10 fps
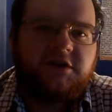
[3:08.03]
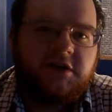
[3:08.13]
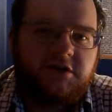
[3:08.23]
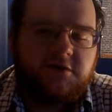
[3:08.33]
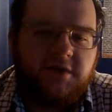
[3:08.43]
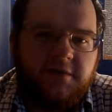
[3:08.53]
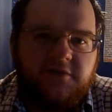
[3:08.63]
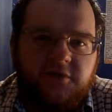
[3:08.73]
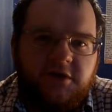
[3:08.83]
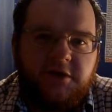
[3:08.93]
It's got the
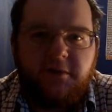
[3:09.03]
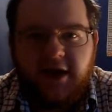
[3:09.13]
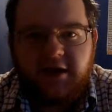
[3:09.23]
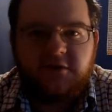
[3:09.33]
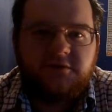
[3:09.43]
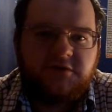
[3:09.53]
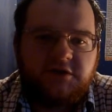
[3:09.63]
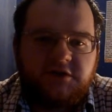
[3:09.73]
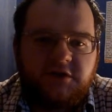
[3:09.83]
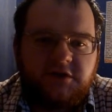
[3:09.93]
grapefruit and the mangoes,
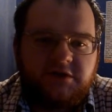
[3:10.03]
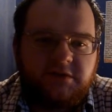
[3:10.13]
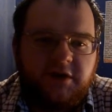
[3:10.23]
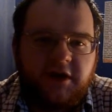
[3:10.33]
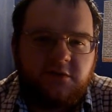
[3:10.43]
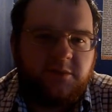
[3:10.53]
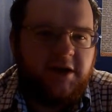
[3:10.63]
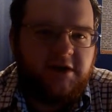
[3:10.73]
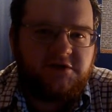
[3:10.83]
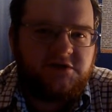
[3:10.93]
and it's got some kind of
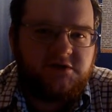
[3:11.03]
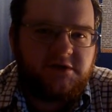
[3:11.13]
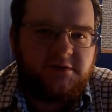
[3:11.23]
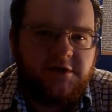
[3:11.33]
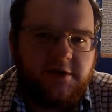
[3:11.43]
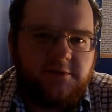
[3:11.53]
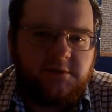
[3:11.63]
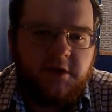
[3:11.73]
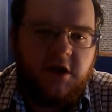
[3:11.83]
peach sometimes,